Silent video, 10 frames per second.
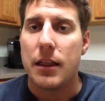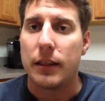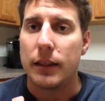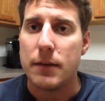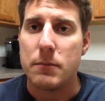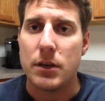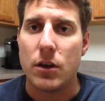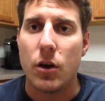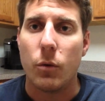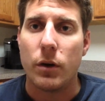let me
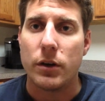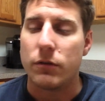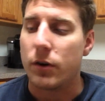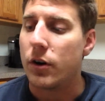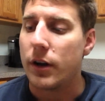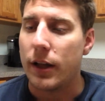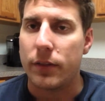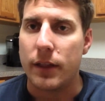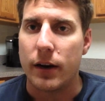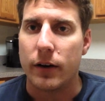know what you've heard
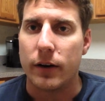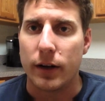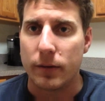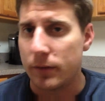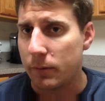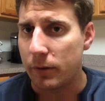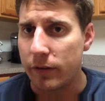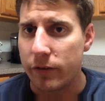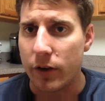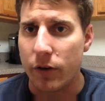out there. I'm
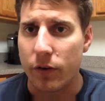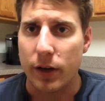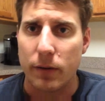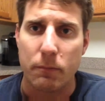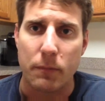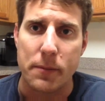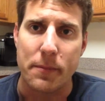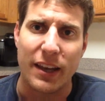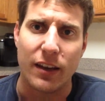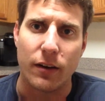considering maybe
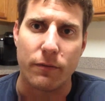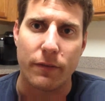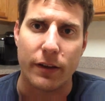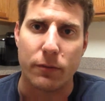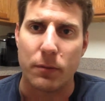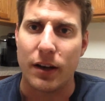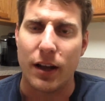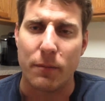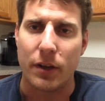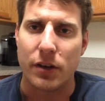making an investment.
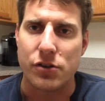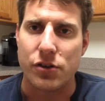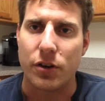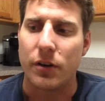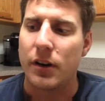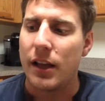I'm not sure.